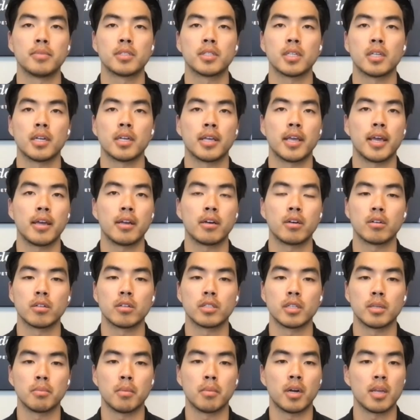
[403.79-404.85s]

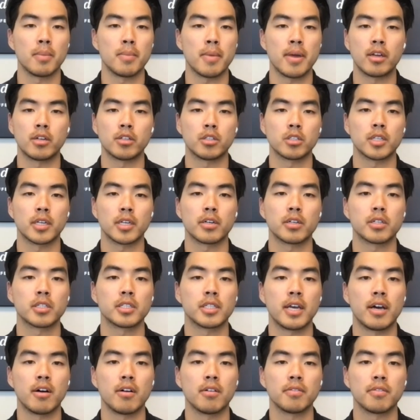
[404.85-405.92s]
syndicators and money managers like
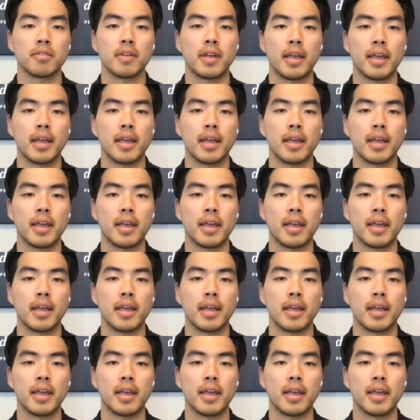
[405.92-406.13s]
yourself,